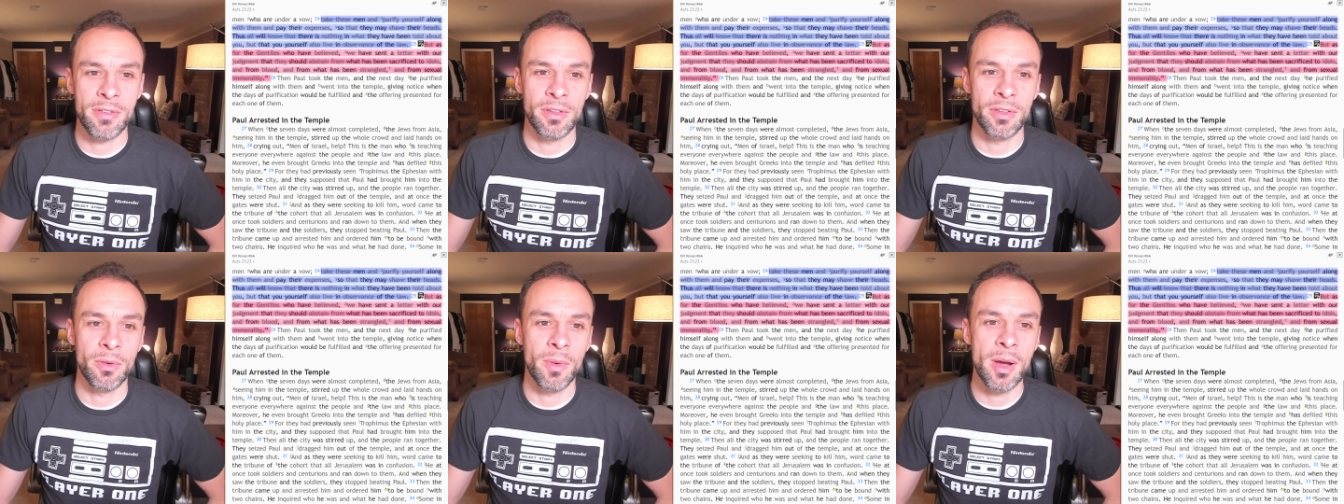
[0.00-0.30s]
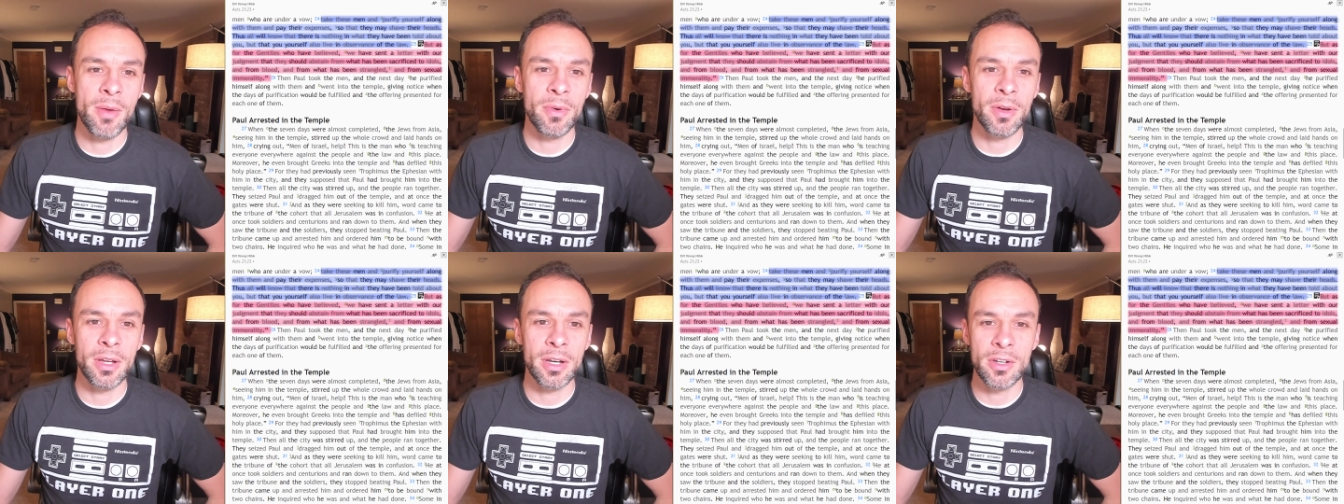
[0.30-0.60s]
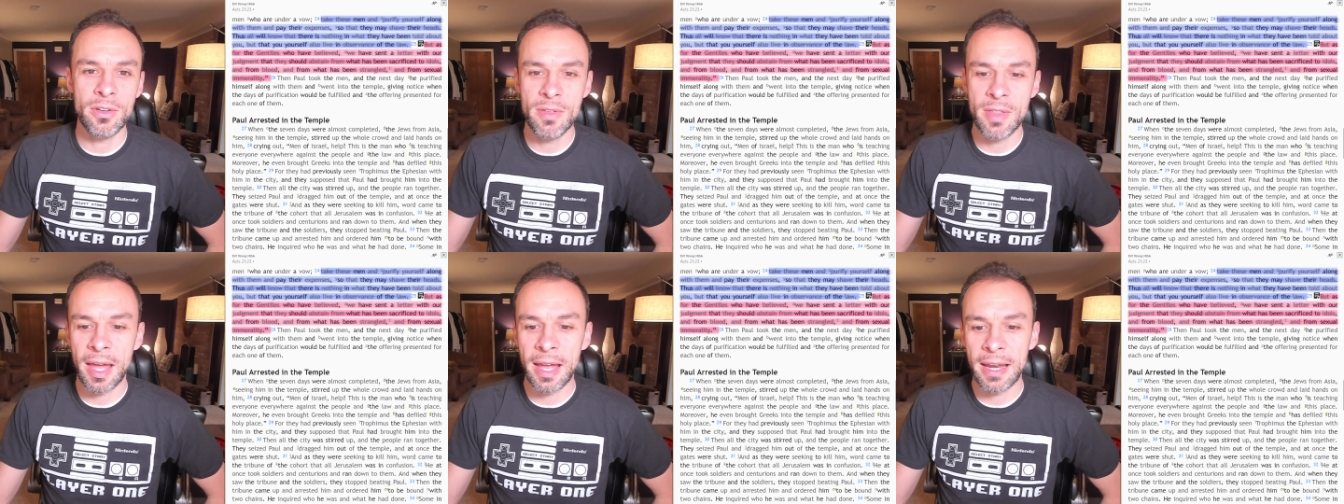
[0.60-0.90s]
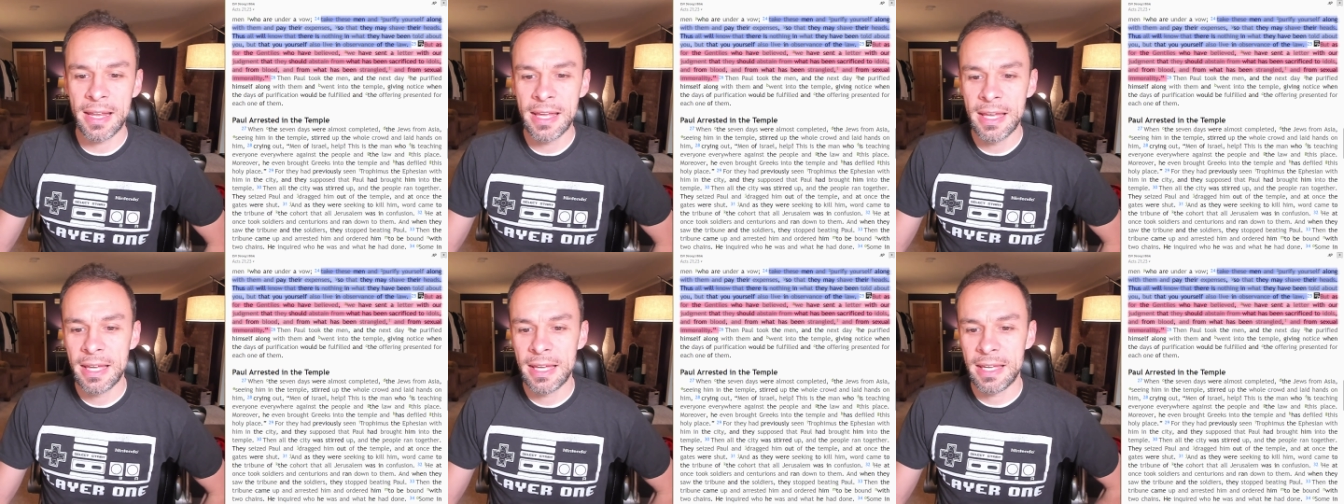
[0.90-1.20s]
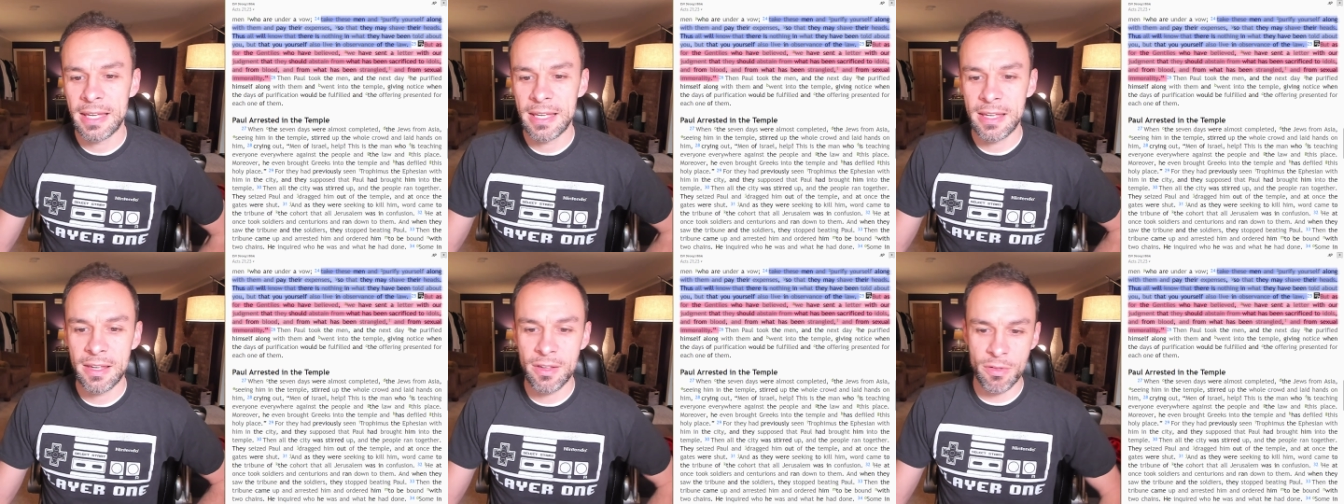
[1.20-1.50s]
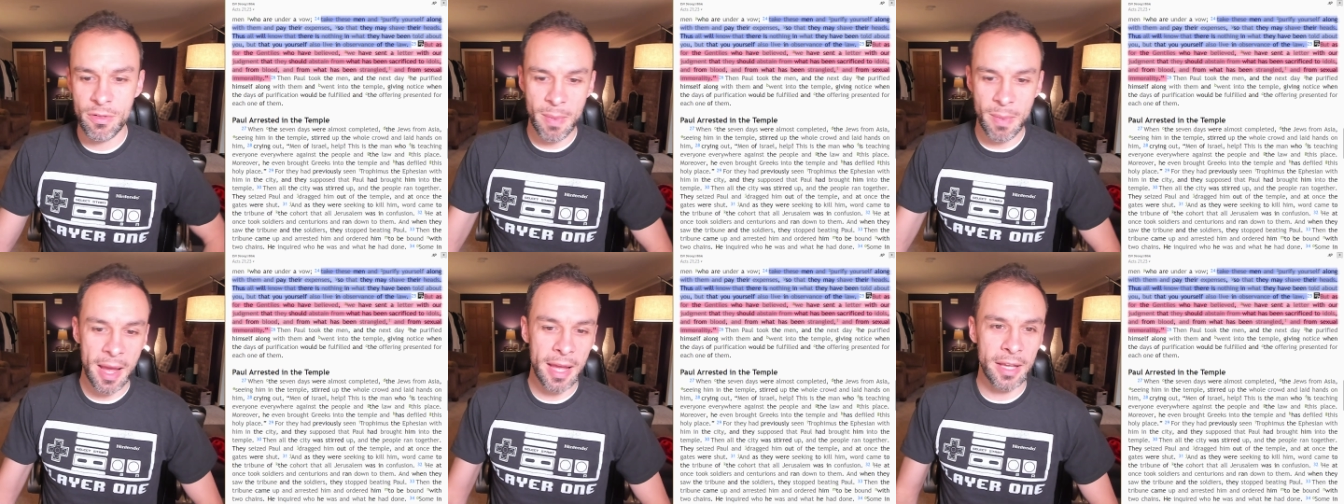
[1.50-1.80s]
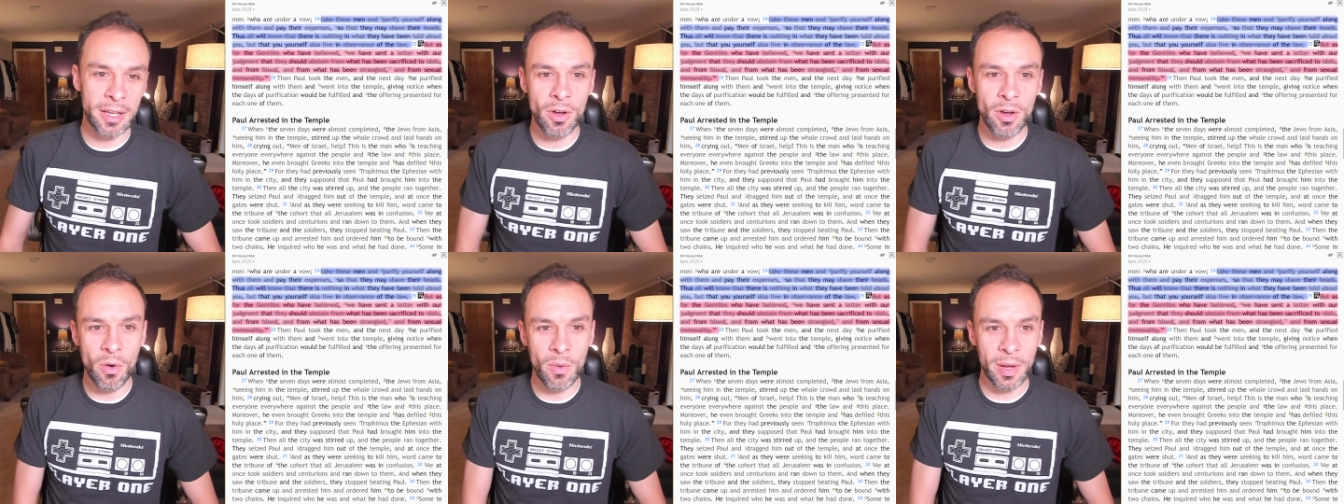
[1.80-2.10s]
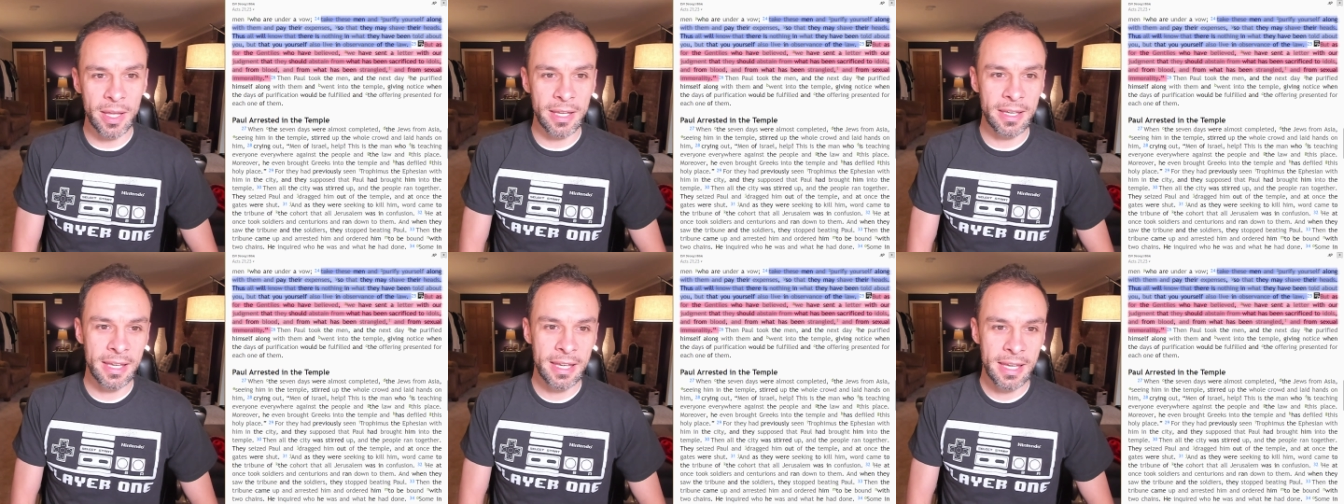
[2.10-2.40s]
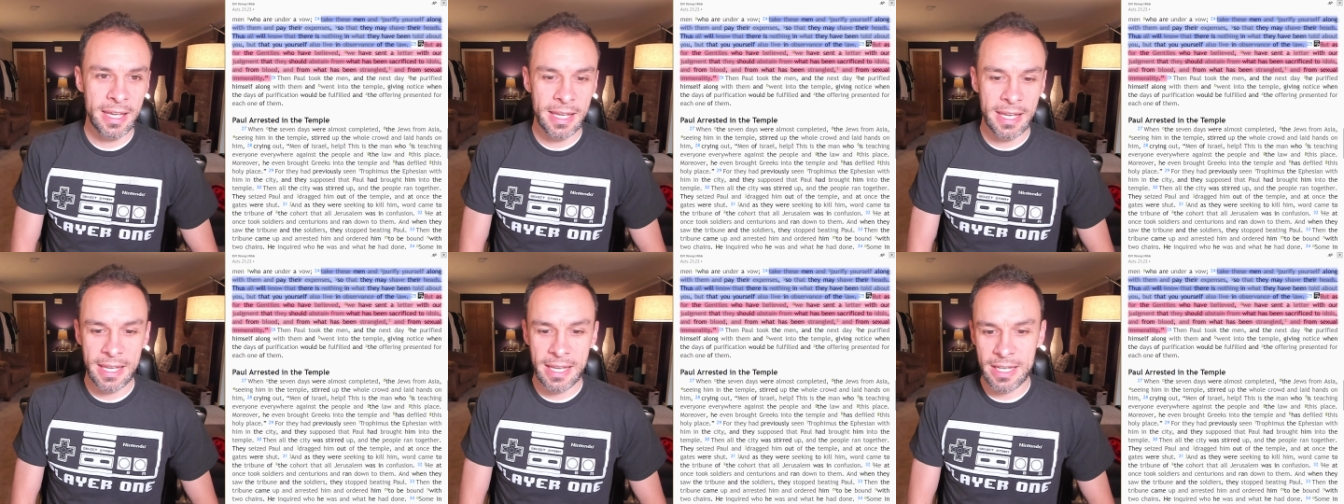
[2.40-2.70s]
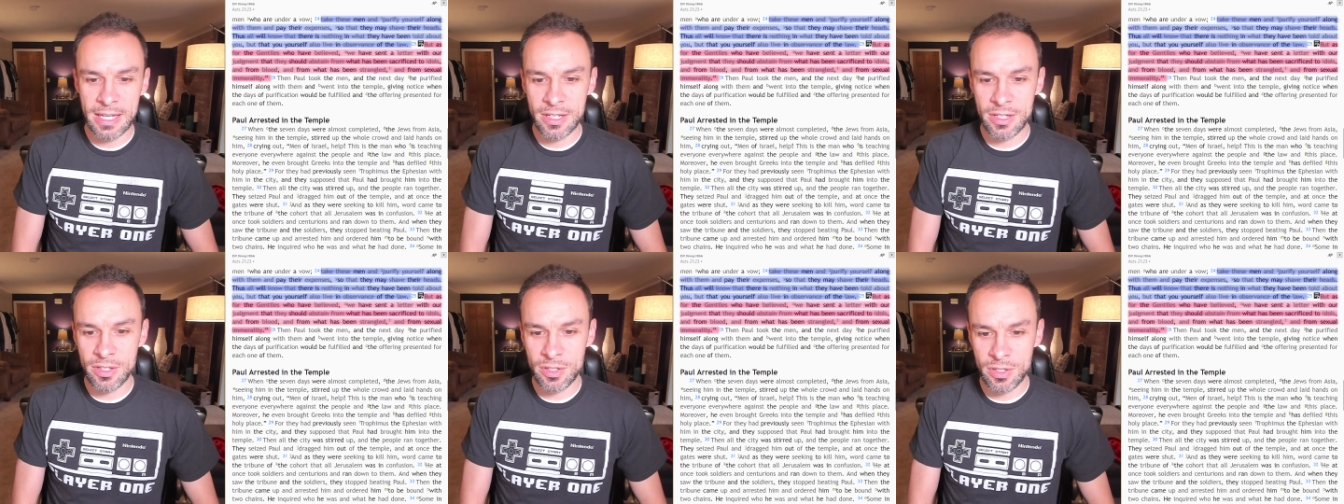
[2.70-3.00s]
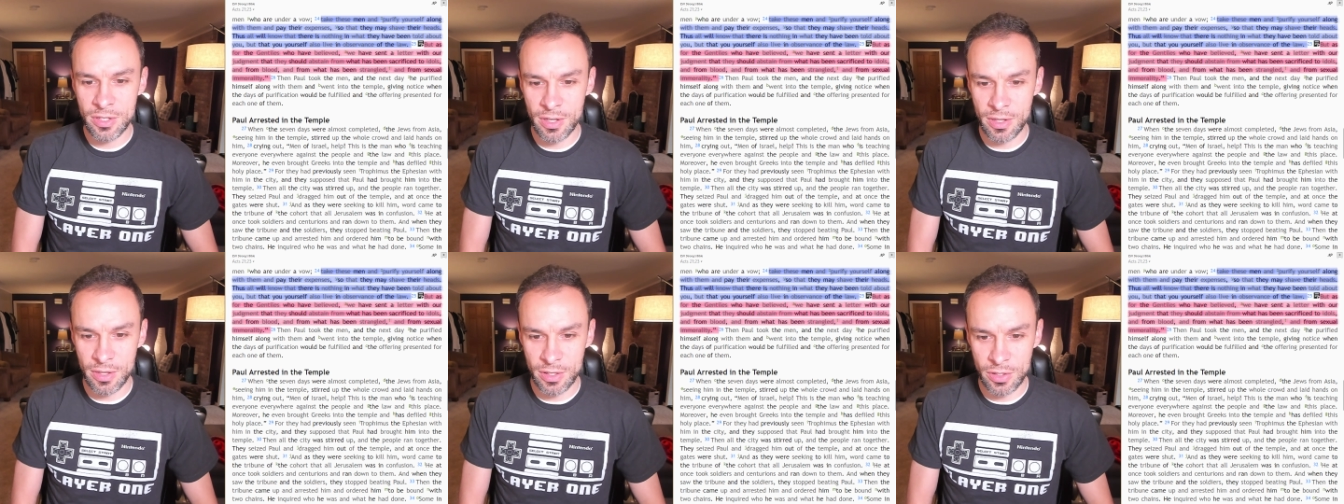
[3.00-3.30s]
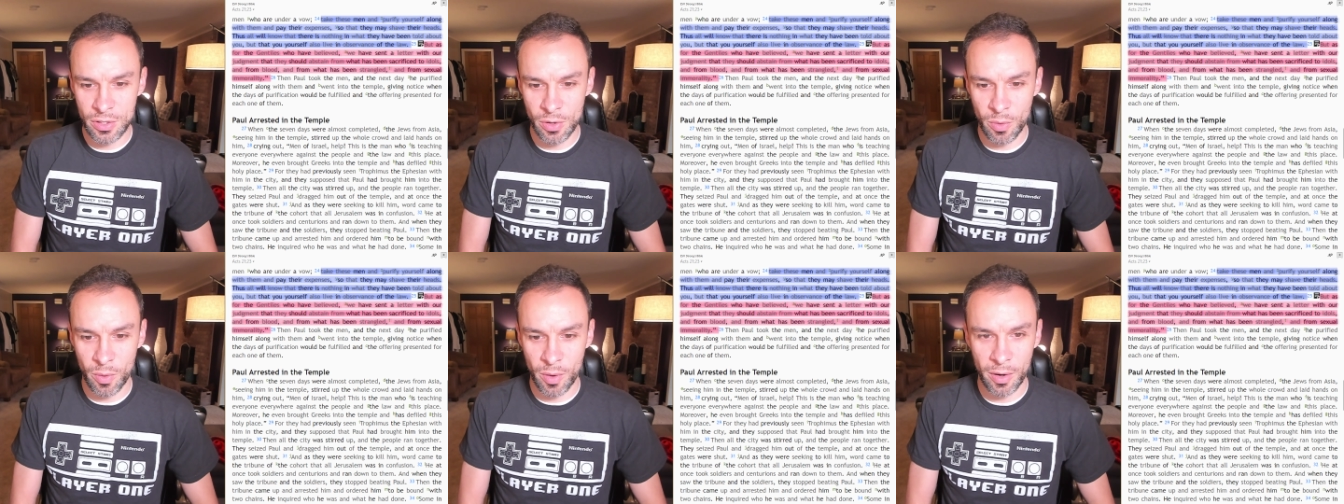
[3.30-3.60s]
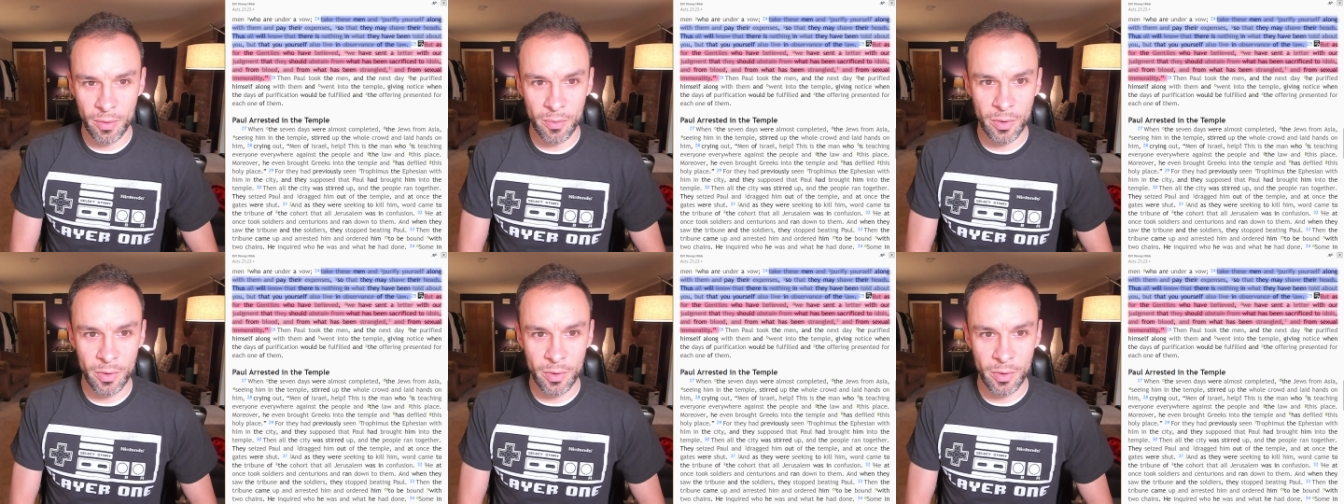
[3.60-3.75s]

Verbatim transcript: And the way we're going to do that is by going into the Torah.